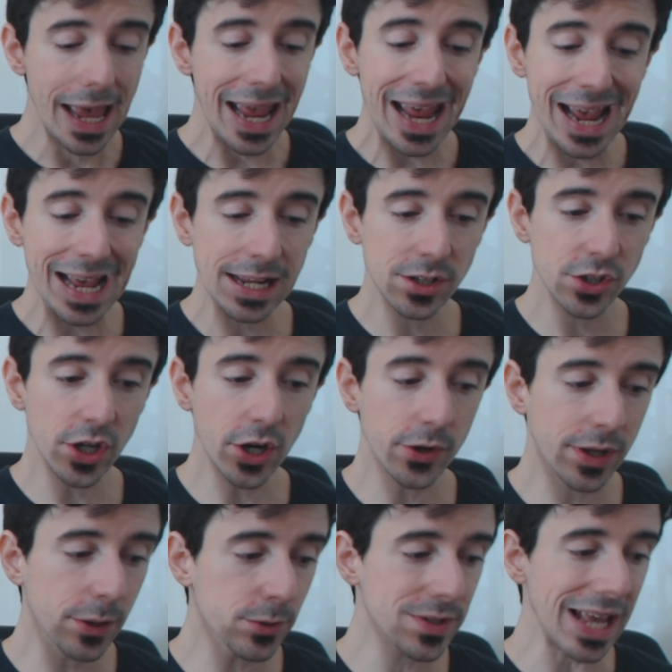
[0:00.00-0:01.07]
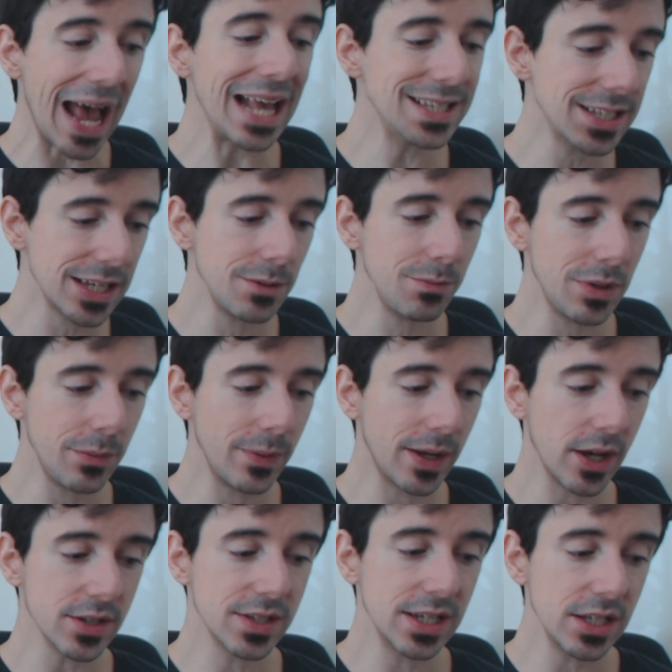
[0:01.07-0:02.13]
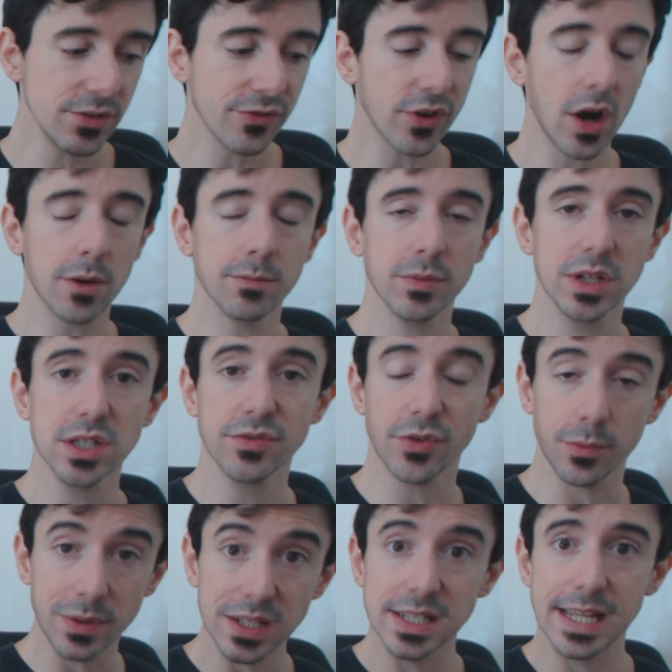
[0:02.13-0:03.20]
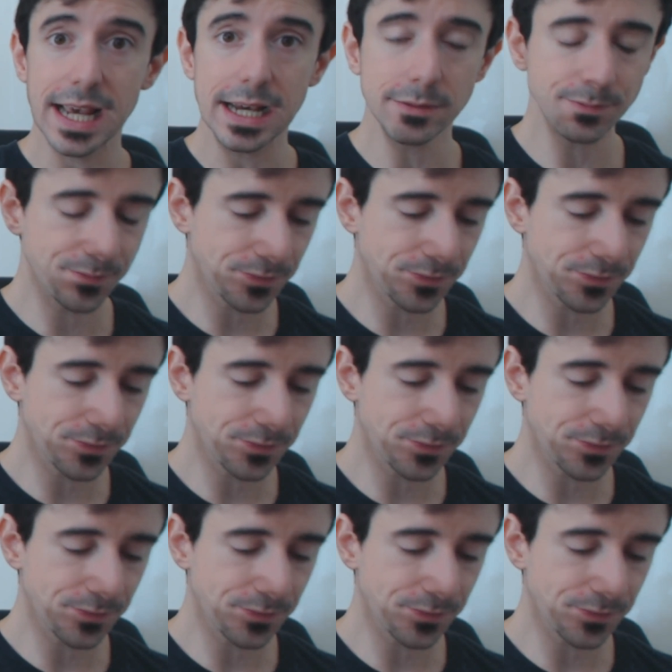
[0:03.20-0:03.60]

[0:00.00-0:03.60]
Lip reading: And he was asking me, because he's from India,